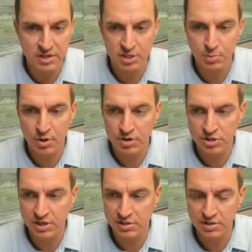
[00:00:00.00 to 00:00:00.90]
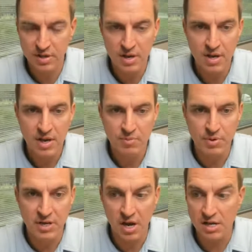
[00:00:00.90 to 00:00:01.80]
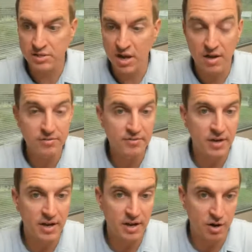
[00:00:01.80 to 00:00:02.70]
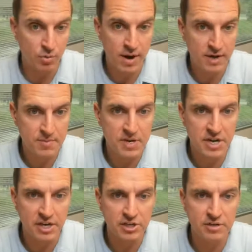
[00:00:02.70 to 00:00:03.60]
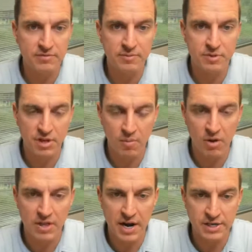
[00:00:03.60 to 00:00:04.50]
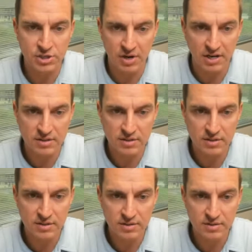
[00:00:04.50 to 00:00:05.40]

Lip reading: It's purchased because of a recommendation from someone that I trust,